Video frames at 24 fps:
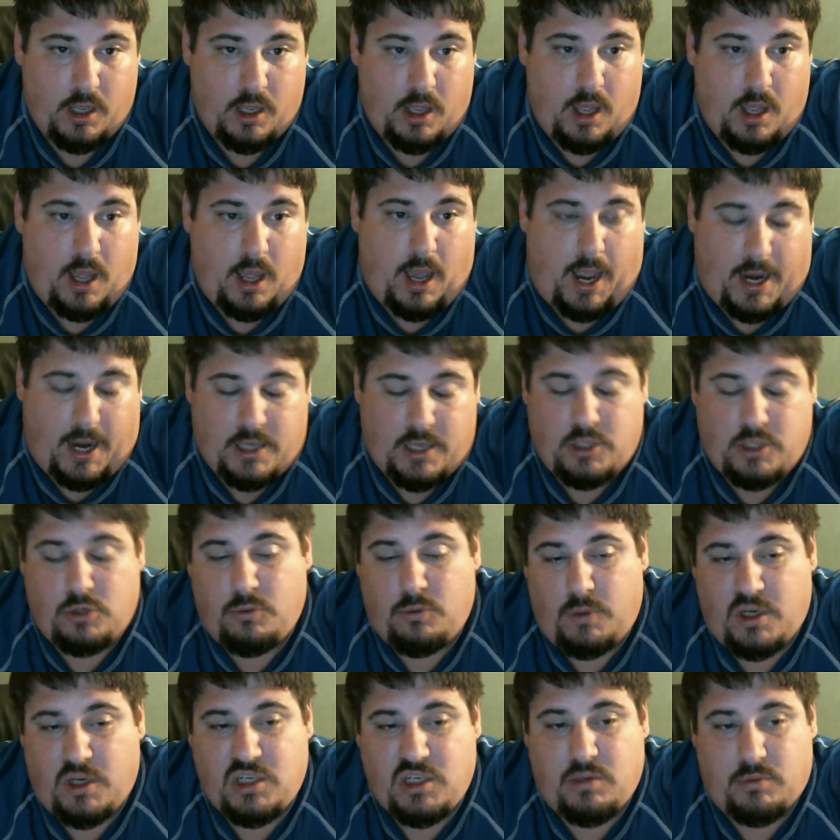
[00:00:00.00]
I do
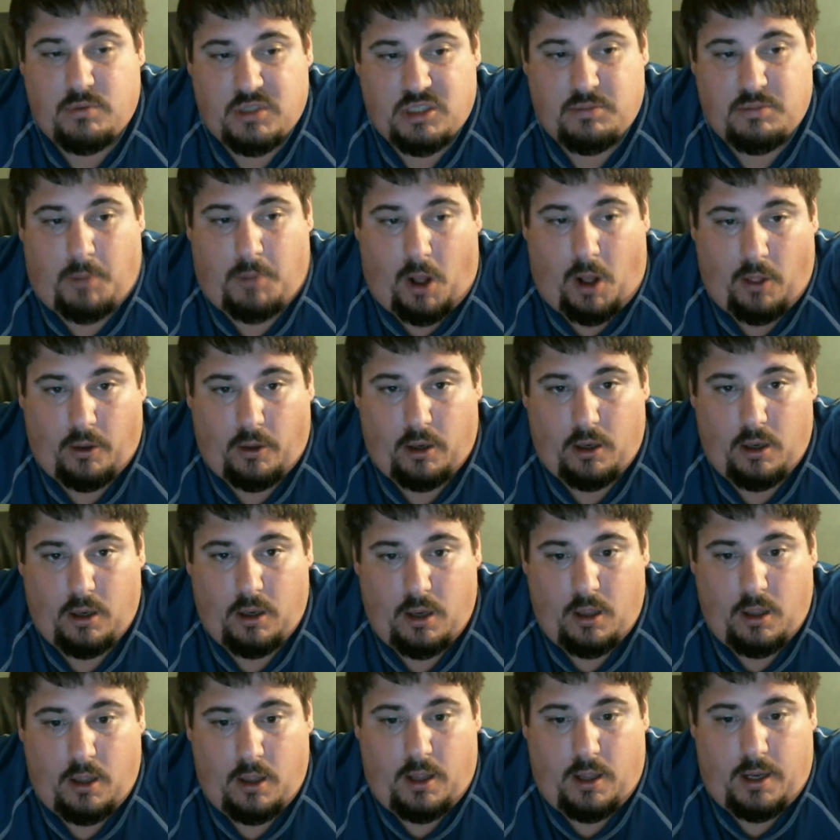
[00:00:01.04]
wish it was smaller
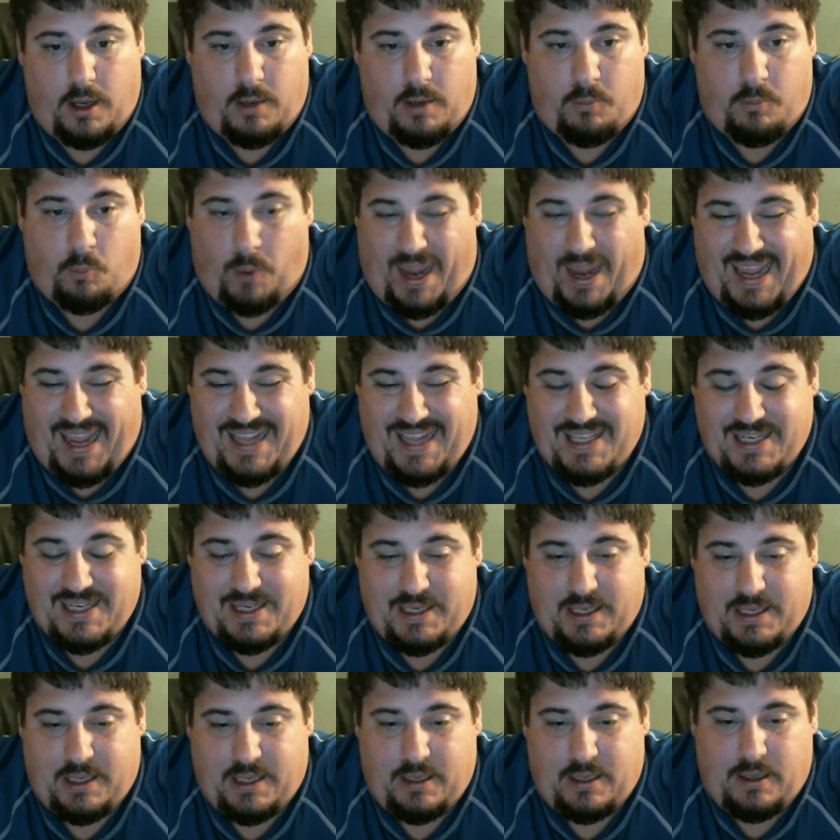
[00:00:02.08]
in weight.
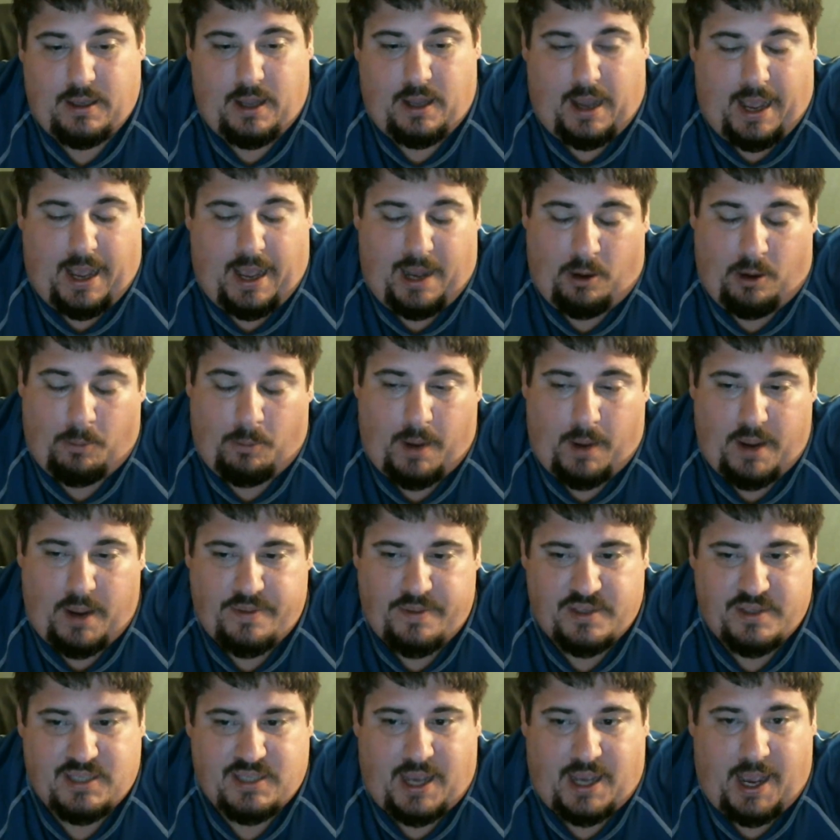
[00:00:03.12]
I don't mind the
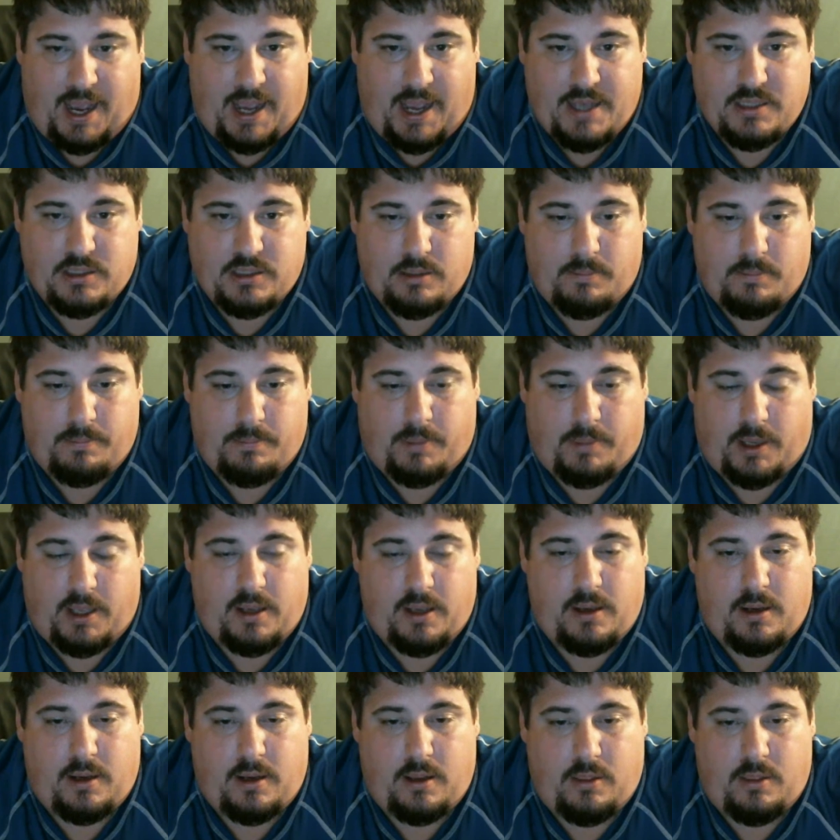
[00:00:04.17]
size, but
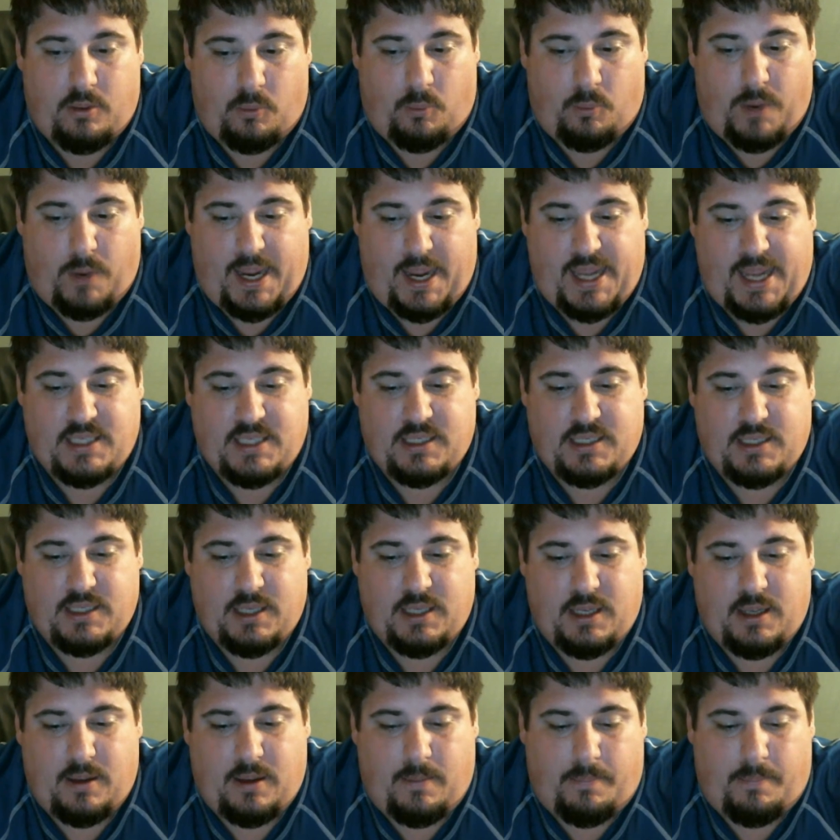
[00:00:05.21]
the weight,
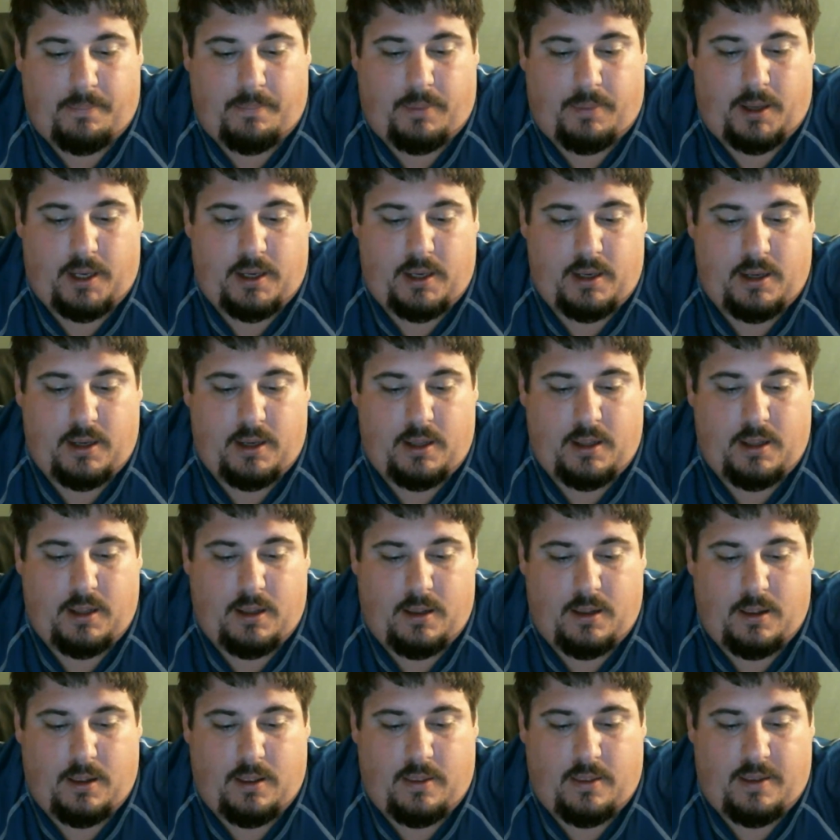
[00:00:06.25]
but
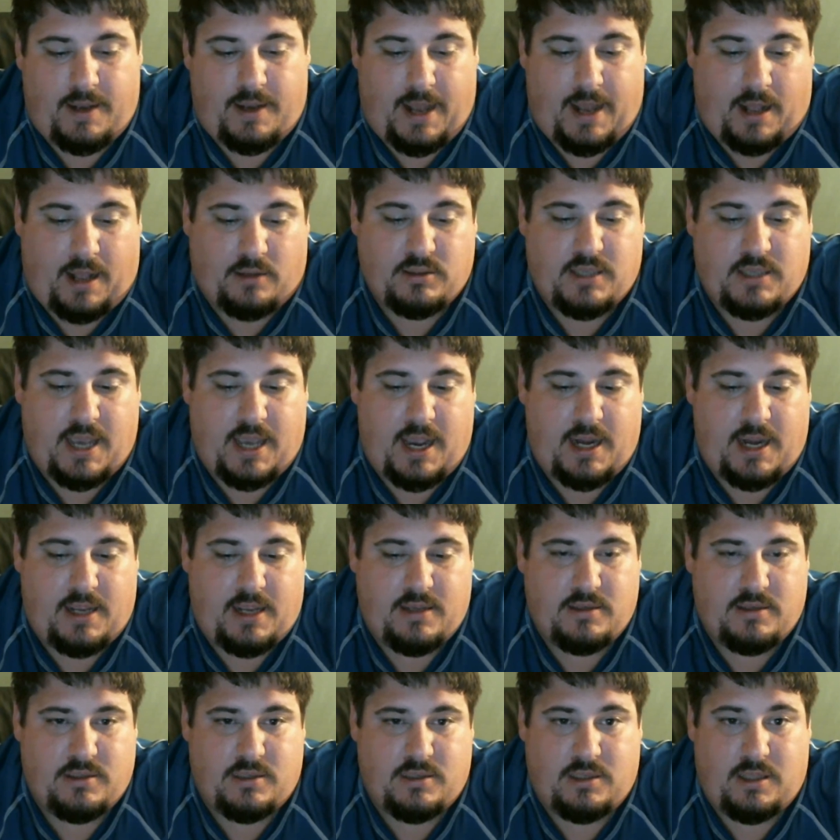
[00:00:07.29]
the downside
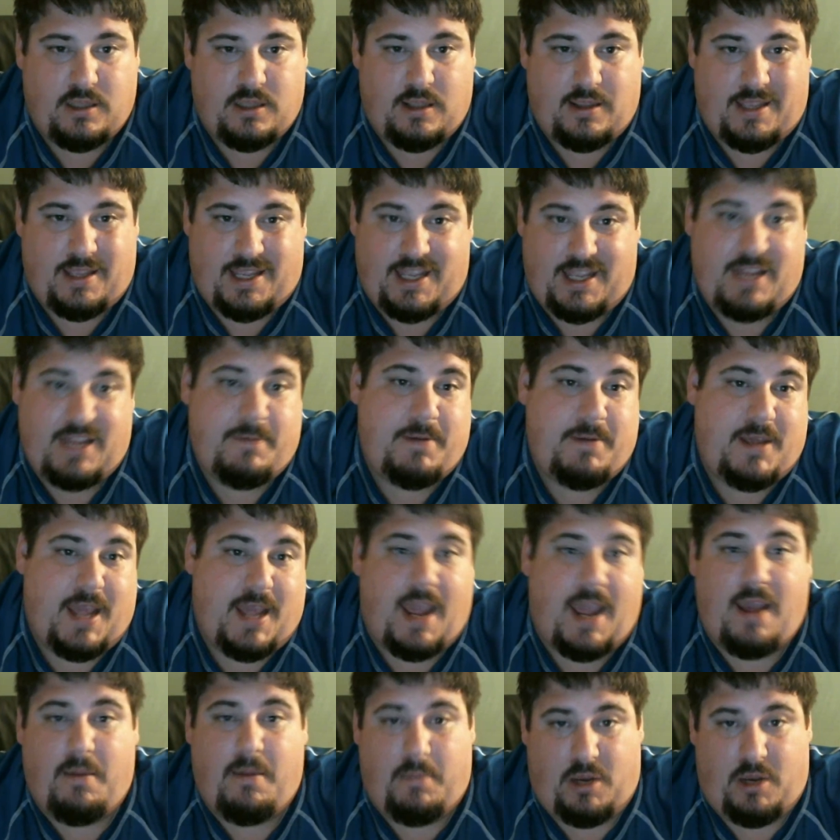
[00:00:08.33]
is the
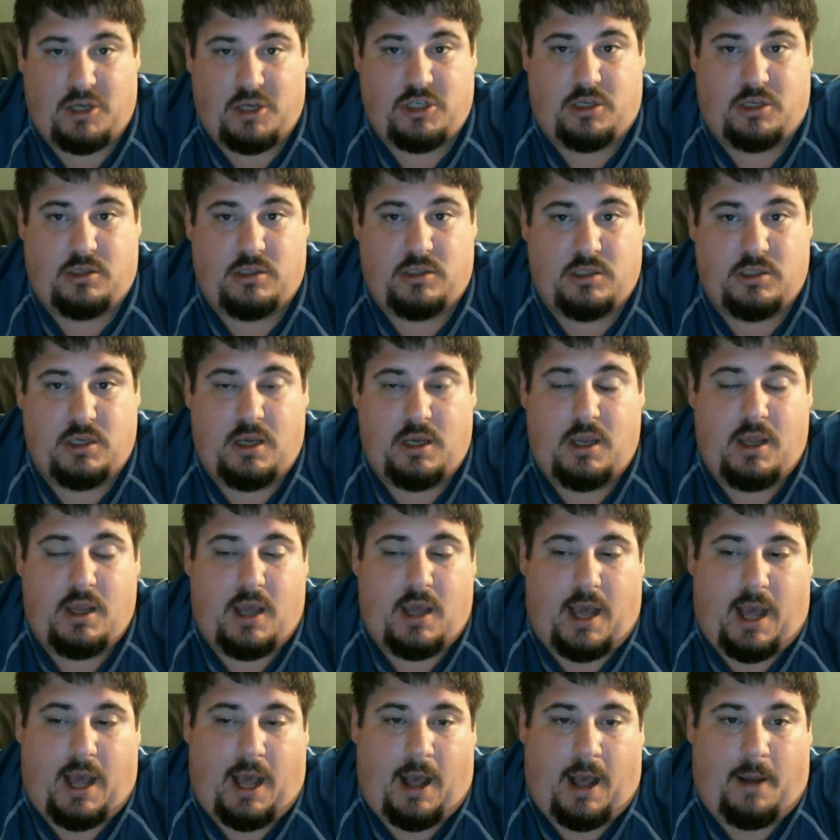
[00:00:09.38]
EPA emissions.
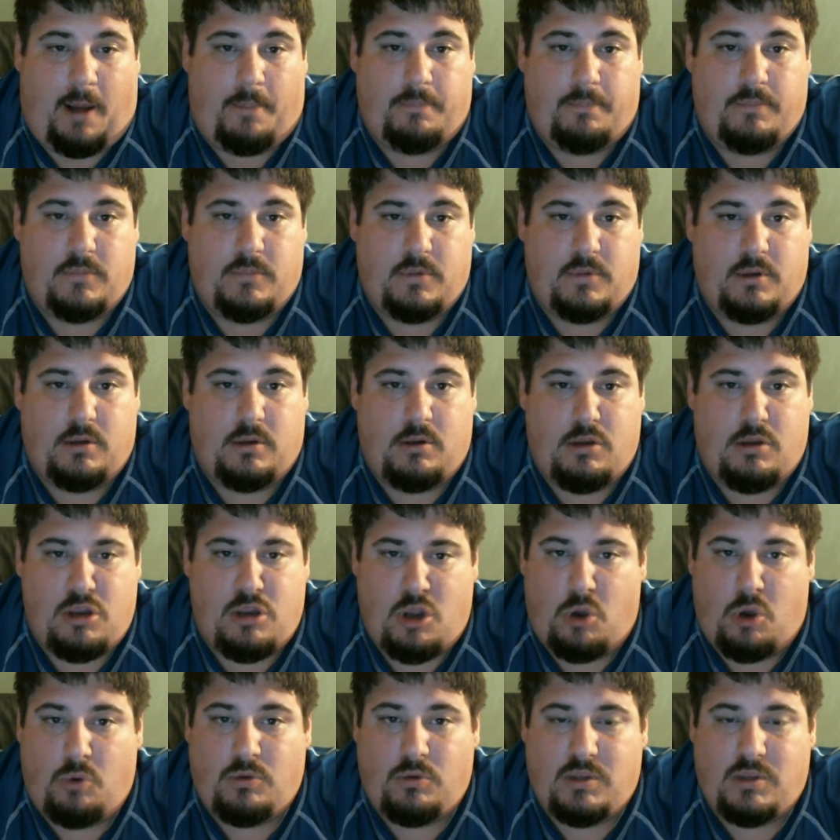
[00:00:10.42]

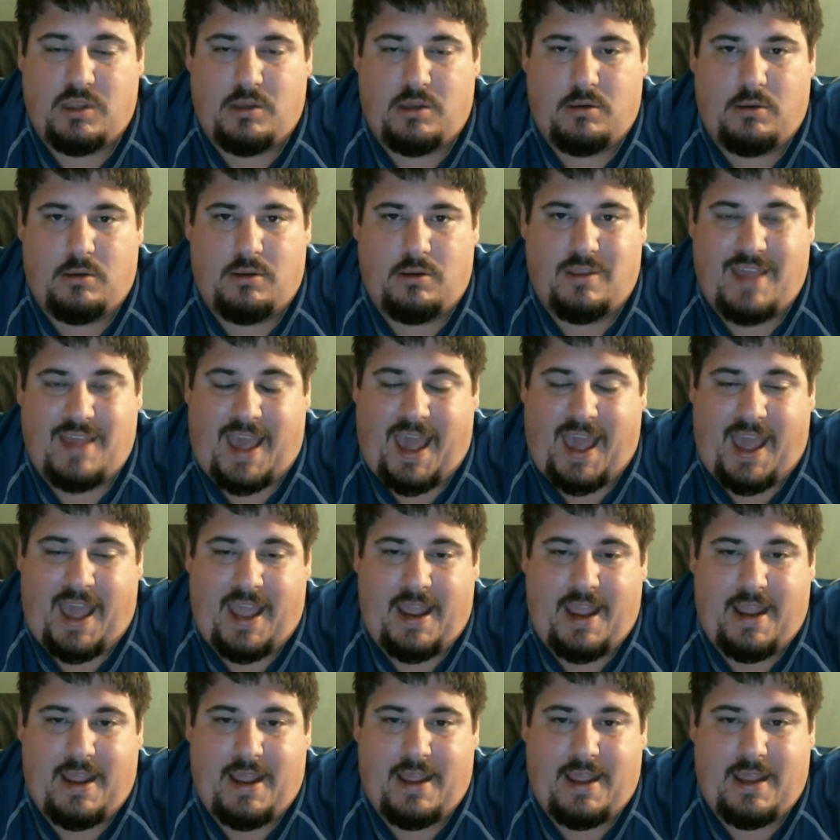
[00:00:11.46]
Note that
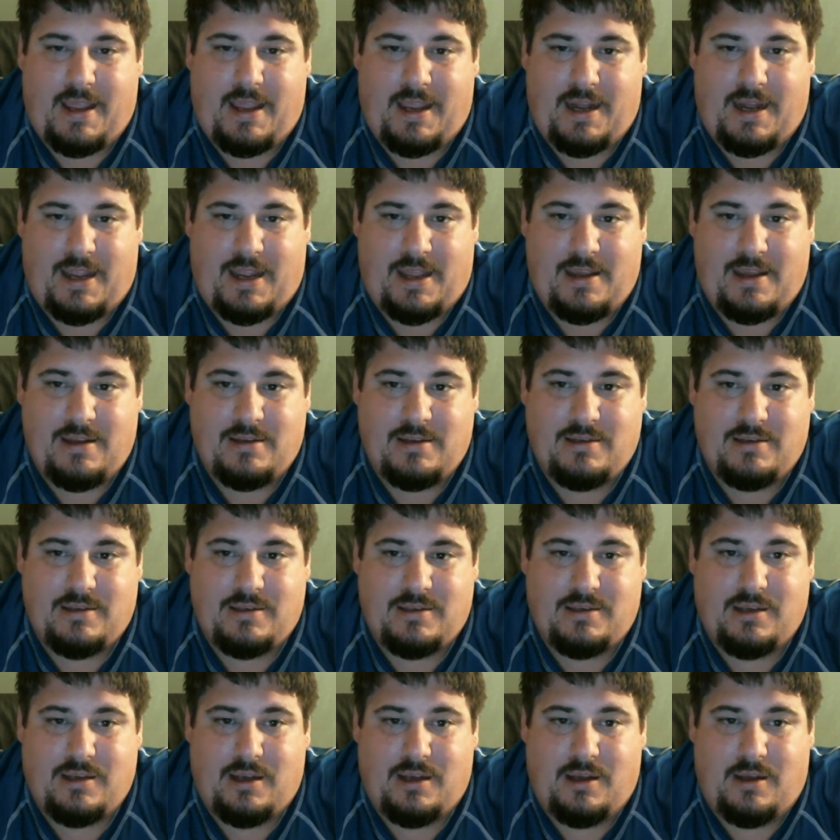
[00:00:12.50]
it is
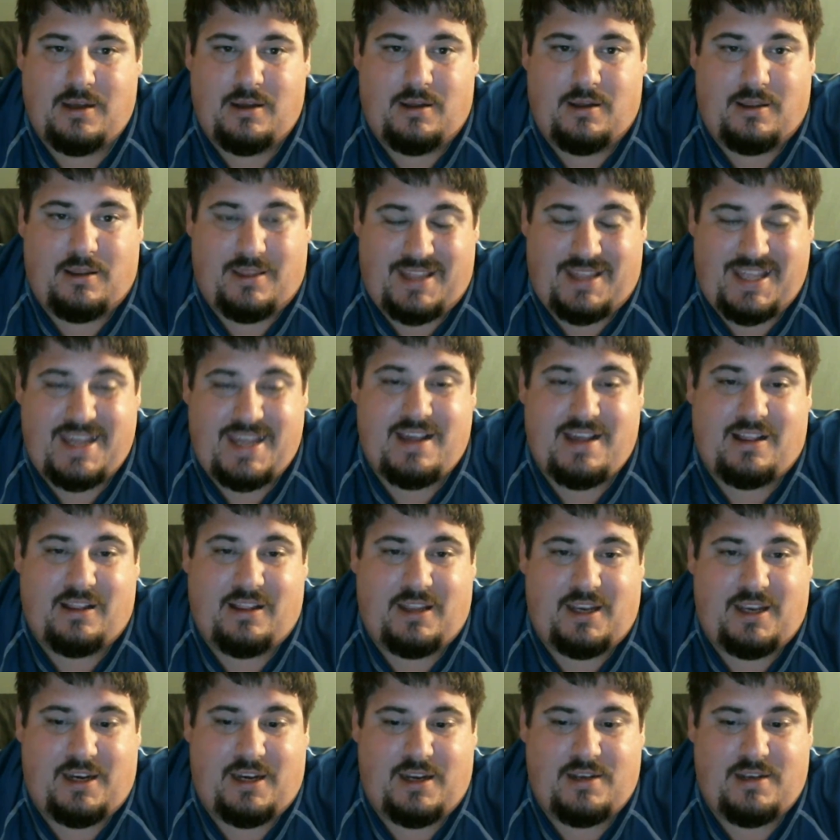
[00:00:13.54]
the
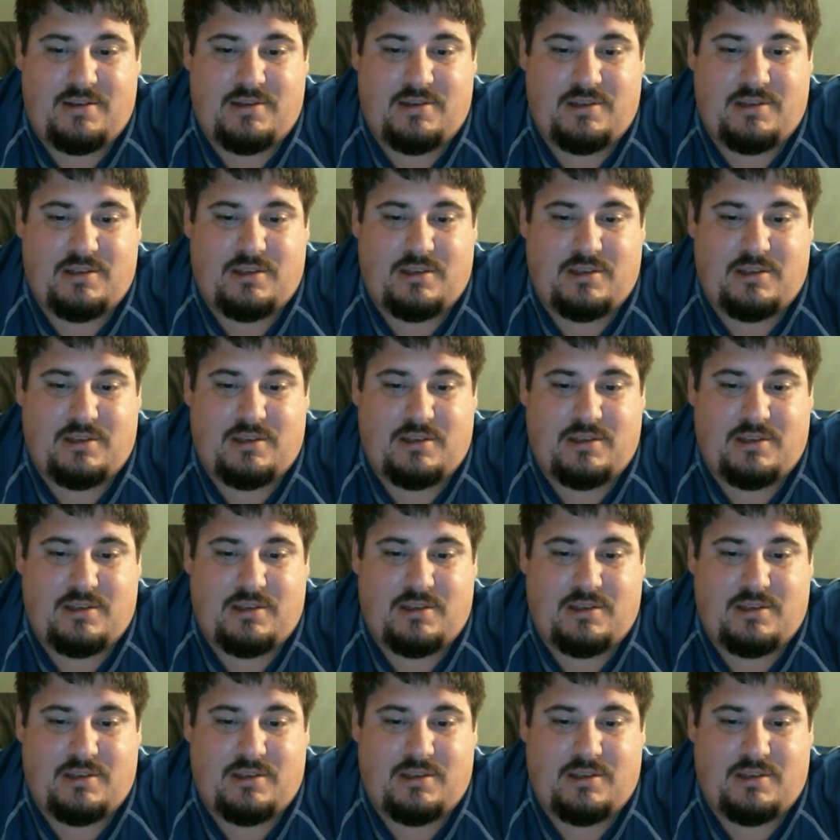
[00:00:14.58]
cleanest